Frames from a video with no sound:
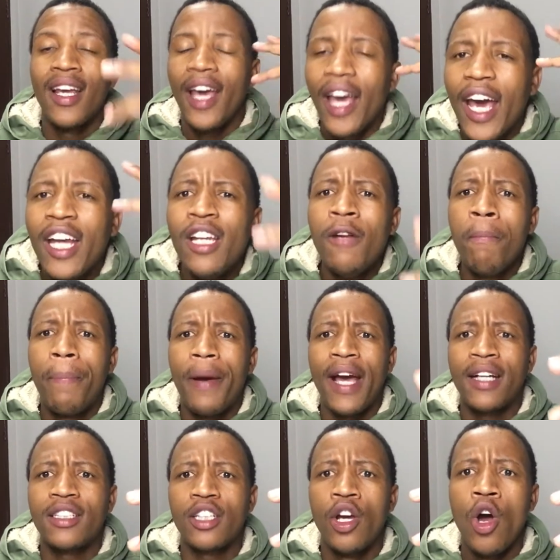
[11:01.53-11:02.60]
an
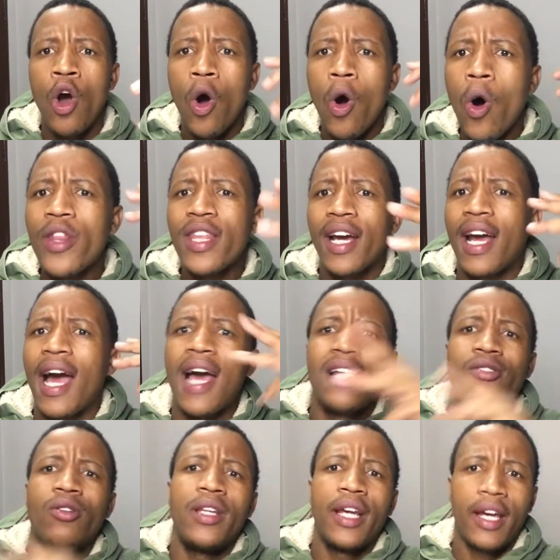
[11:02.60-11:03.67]
impact on the guys
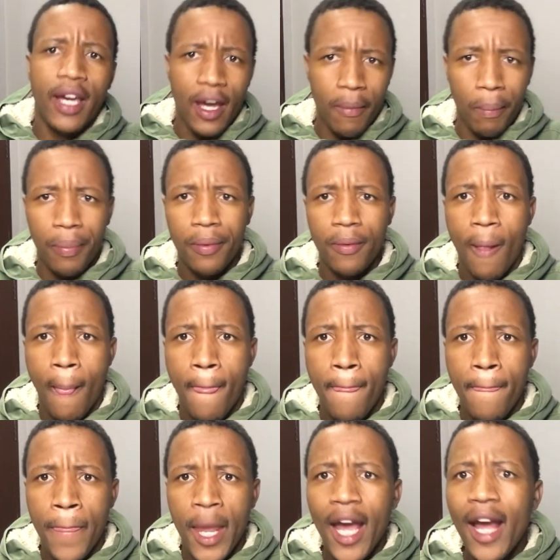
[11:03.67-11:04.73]
on the camp.
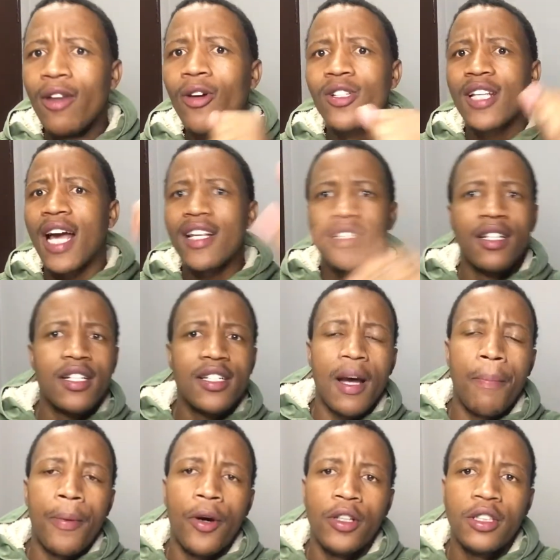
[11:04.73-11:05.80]
And those guys need
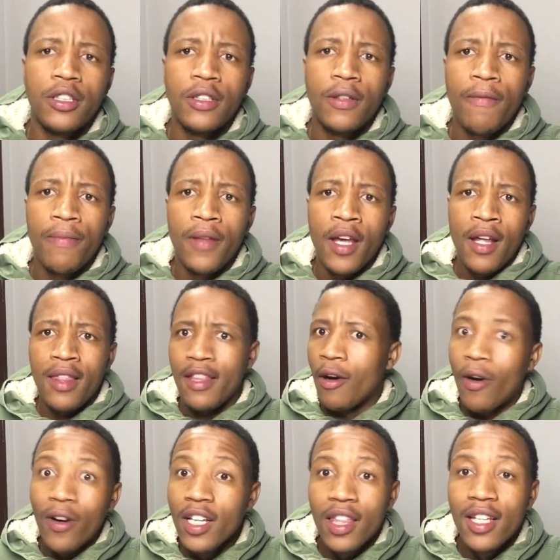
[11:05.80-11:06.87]
support. The
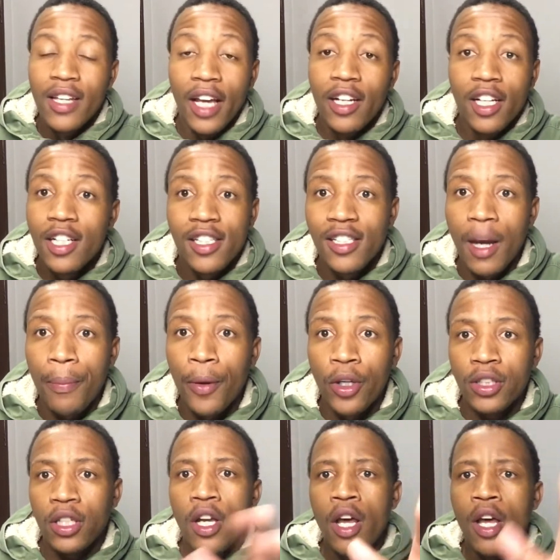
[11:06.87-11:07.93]
only thing they need is support.
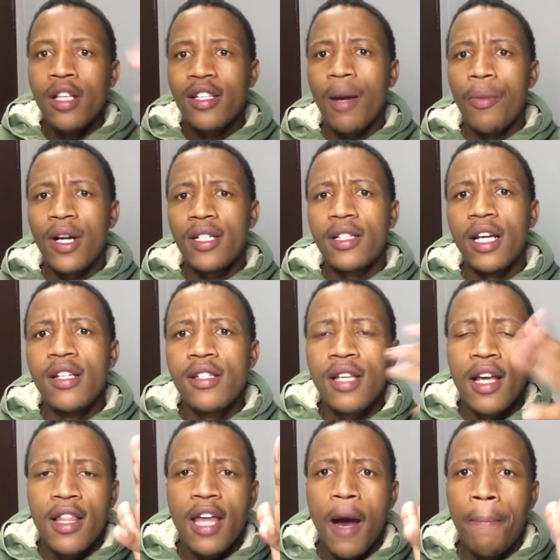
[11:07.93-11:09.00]
Someone says
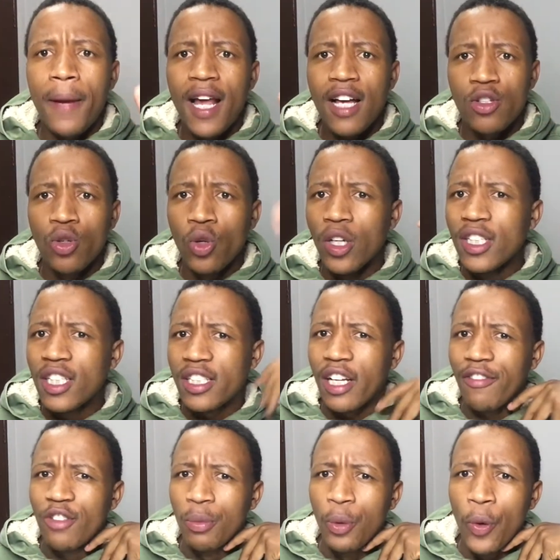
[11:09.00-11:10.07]
there are players who don't deserve
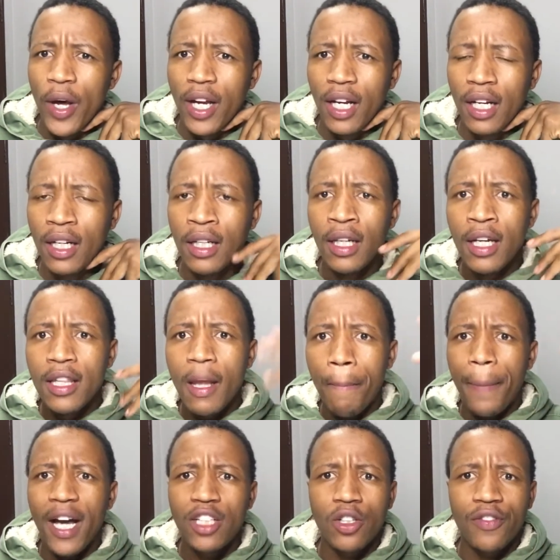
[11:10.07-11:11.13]
to be wearing the
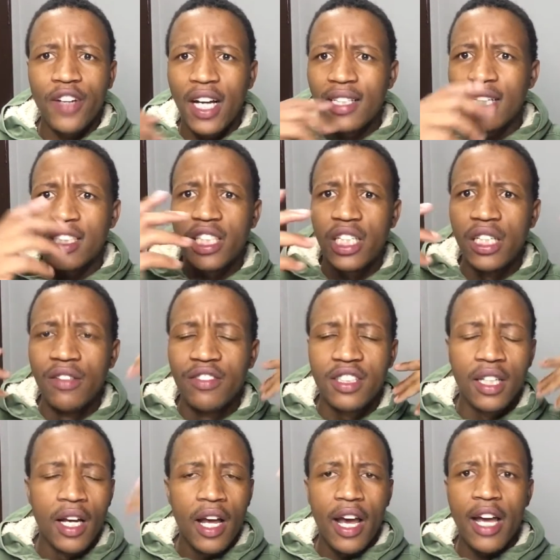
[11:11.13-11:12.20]
badge of Kaizer Chiefs
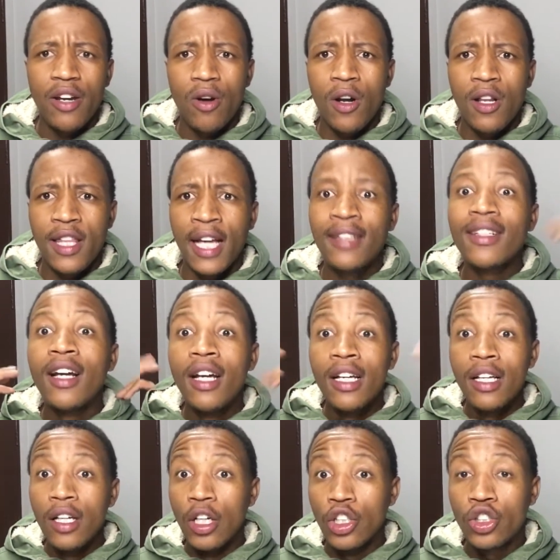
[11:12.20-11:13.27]
and all that.
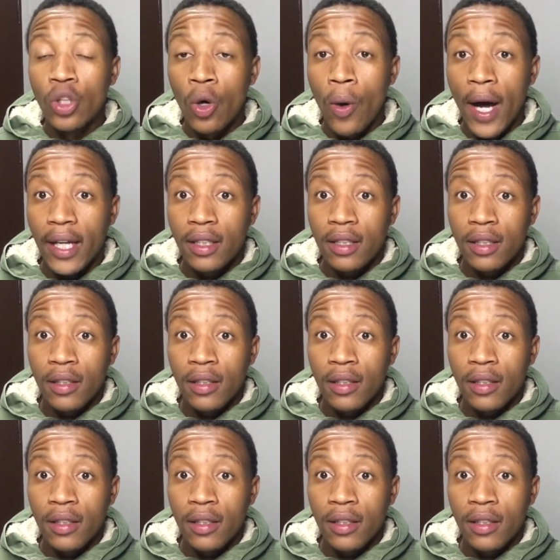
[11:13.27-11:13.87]
So what?